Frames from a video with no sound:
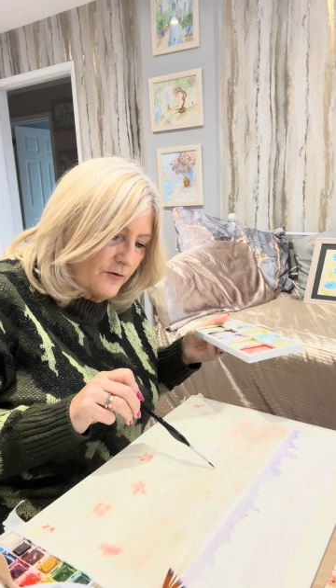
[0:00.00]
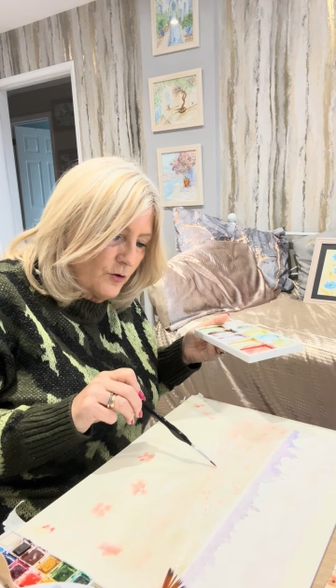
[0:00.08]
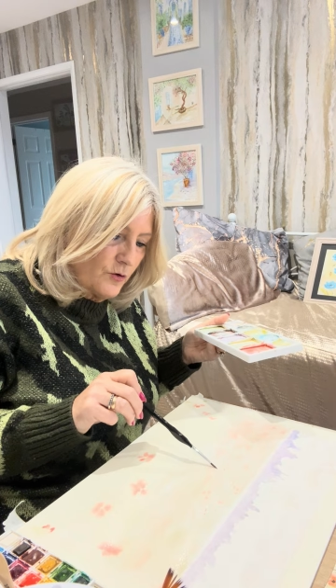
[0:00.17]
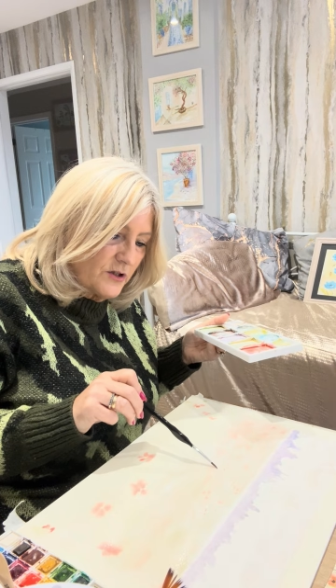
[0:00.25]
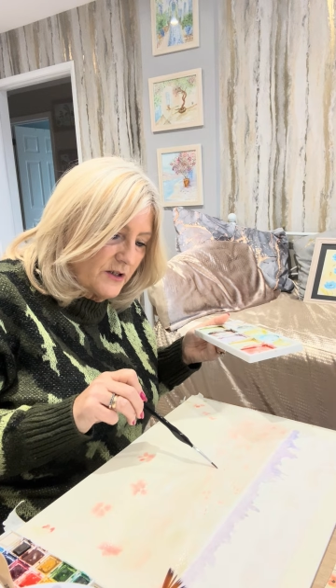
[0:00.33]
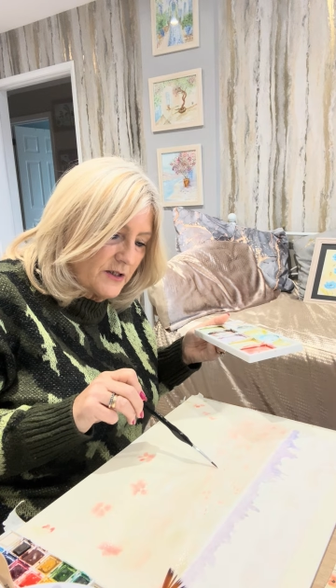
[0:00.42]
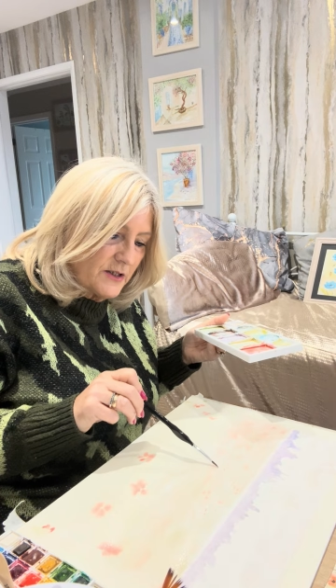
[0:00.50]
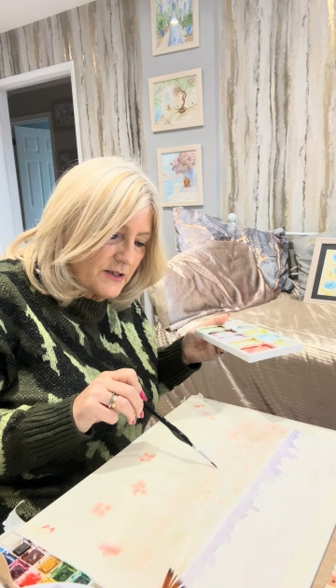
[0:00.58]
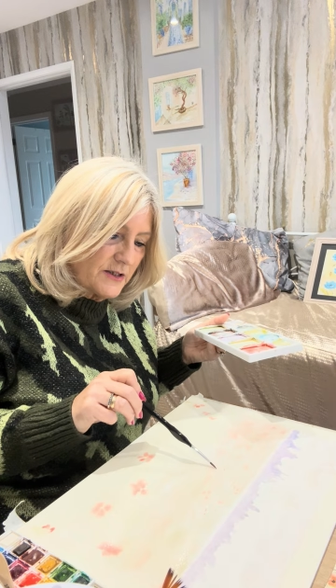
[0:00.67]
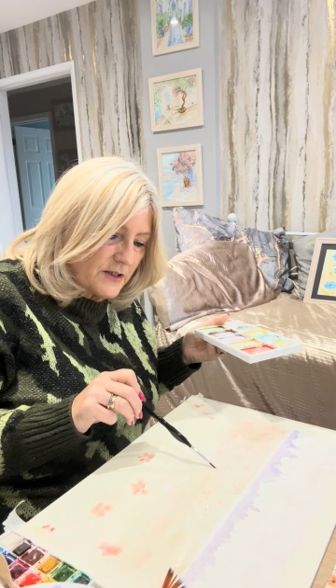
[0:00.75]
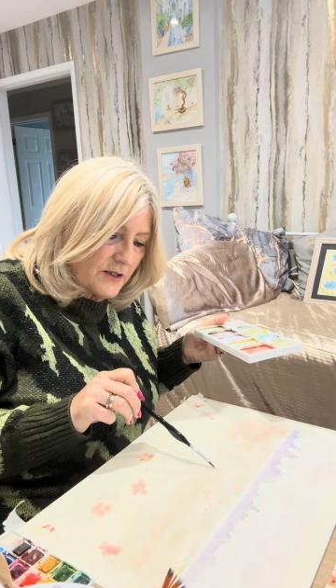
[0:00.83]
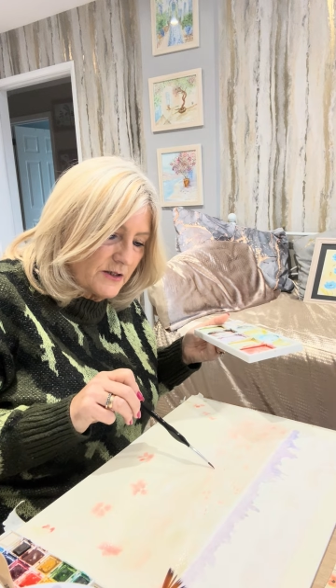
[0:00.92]
you looked in the
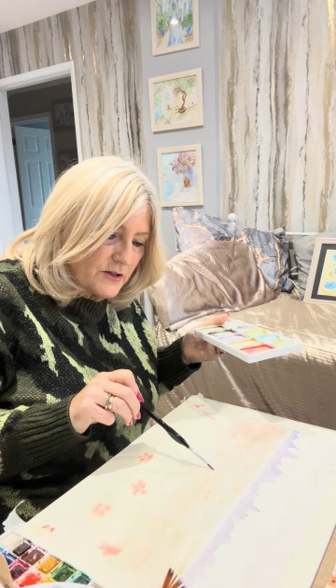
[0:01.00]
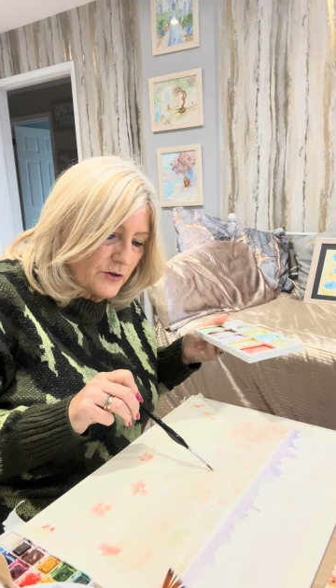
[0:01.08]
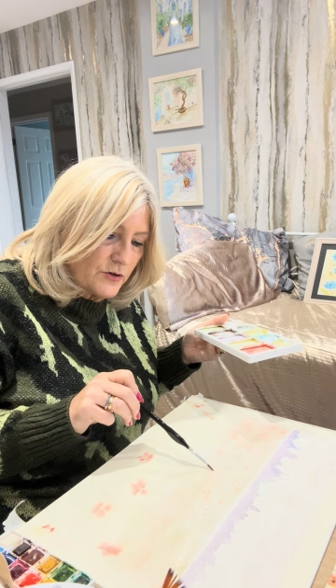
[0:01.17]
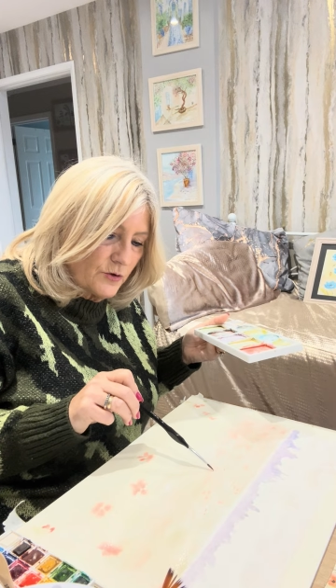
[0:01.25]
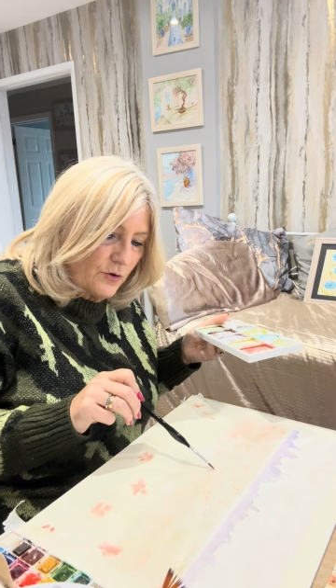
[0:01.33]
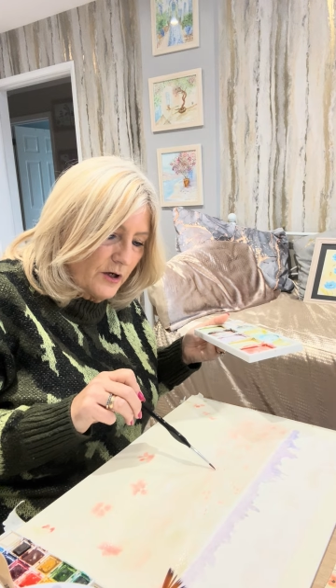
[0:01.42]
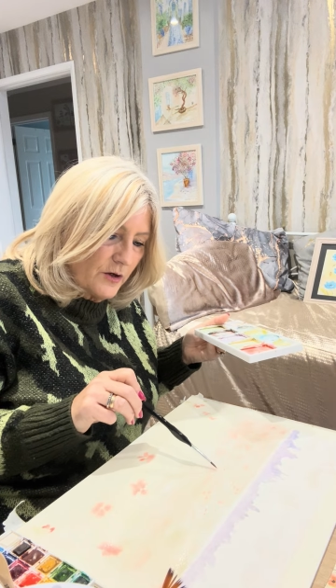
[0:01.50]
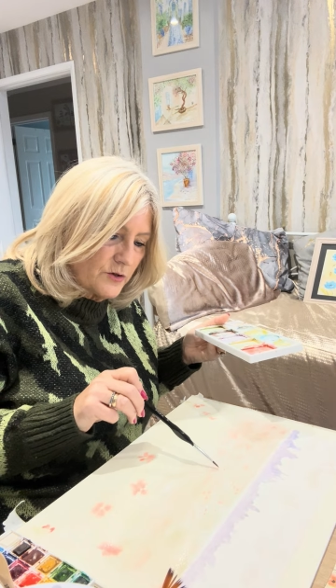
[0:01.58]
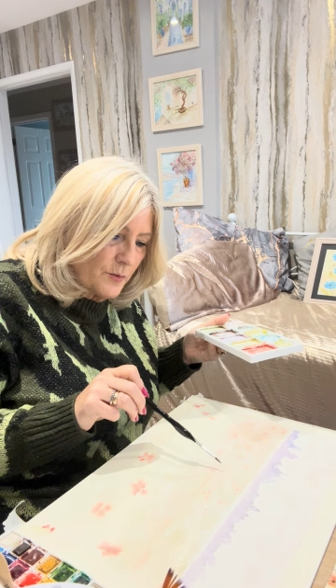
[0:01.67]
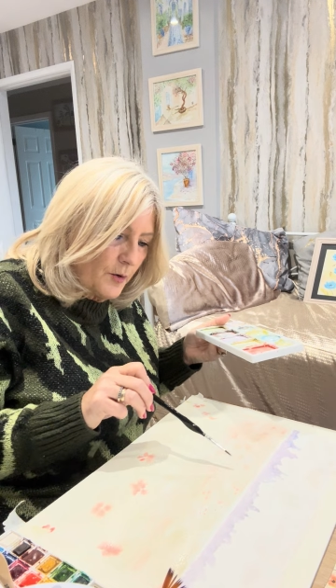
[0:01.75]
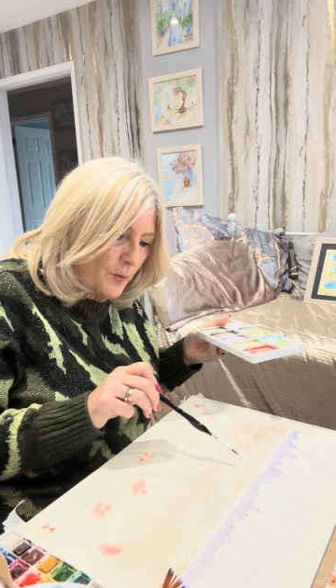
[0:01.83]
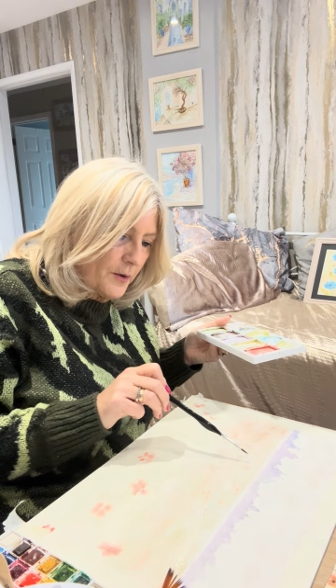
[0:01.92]
distance and you saw loads
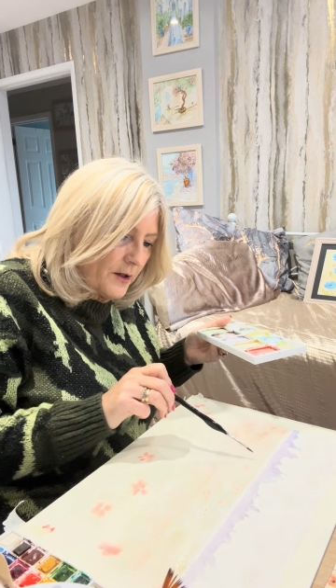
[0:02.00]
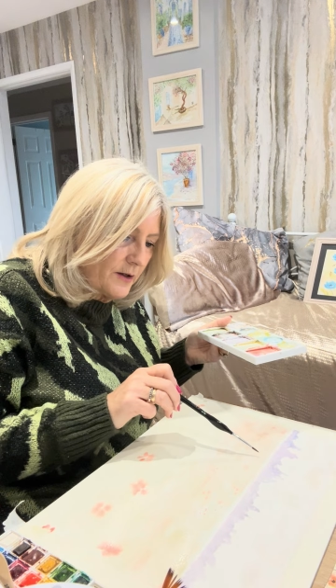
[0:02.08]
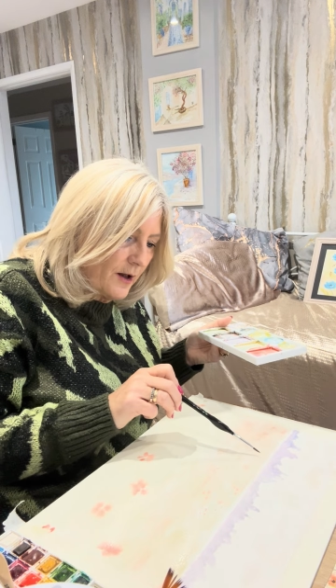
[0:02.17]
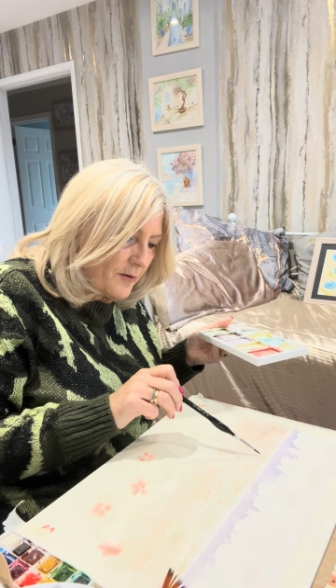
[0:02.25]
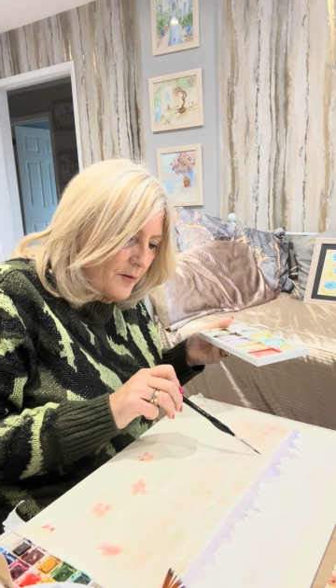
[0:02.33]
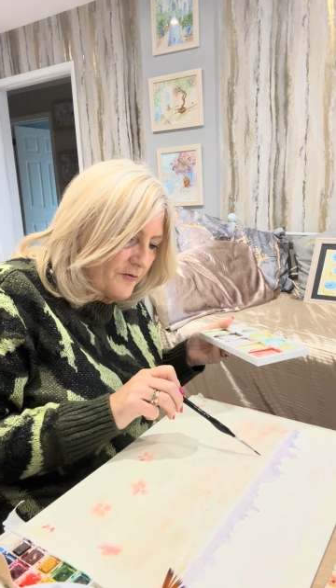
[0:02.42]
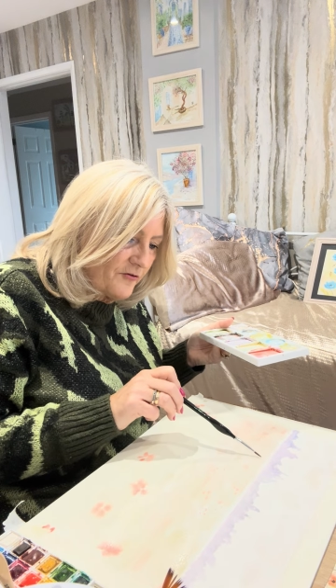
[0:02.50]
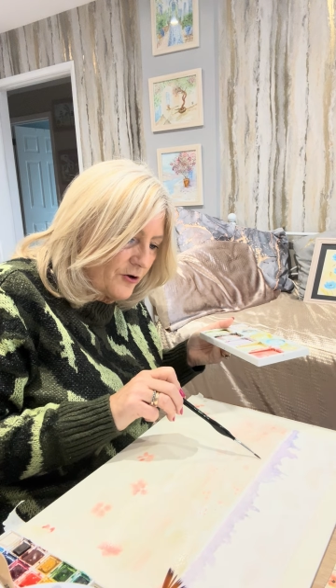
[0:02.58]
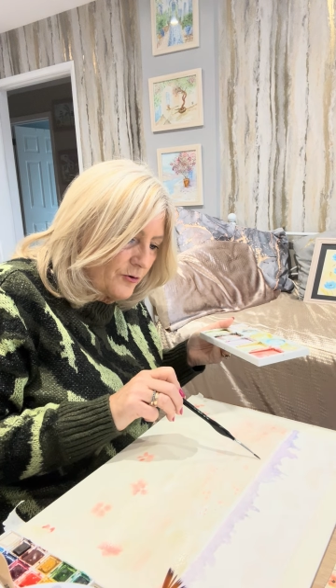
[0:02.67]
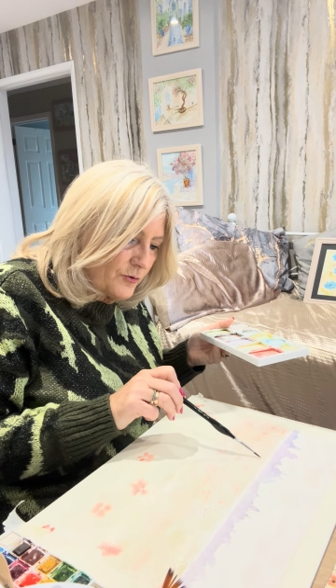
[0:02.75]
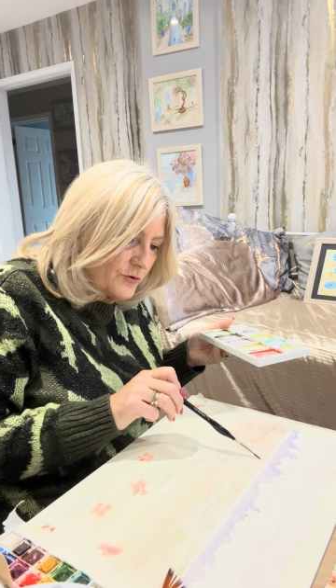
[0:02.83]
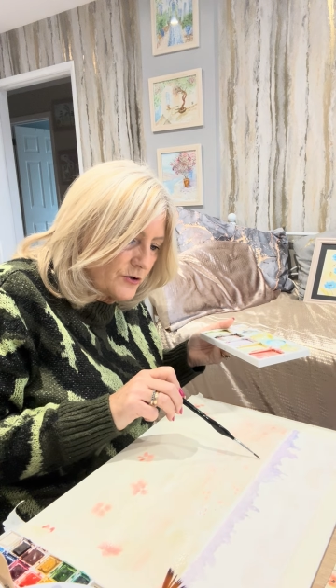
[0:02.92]
of poppy, like the
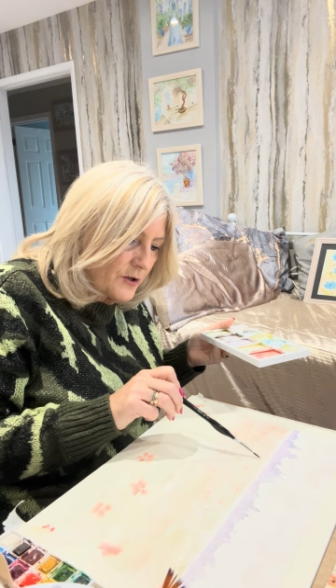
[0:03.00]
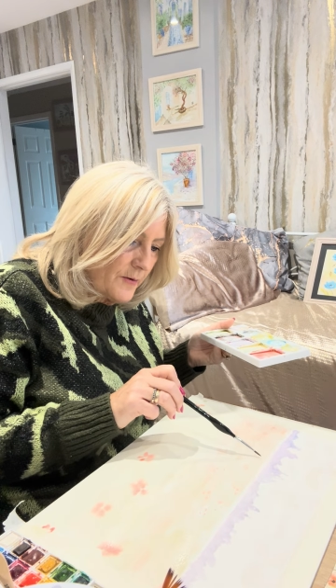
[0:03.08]
fields,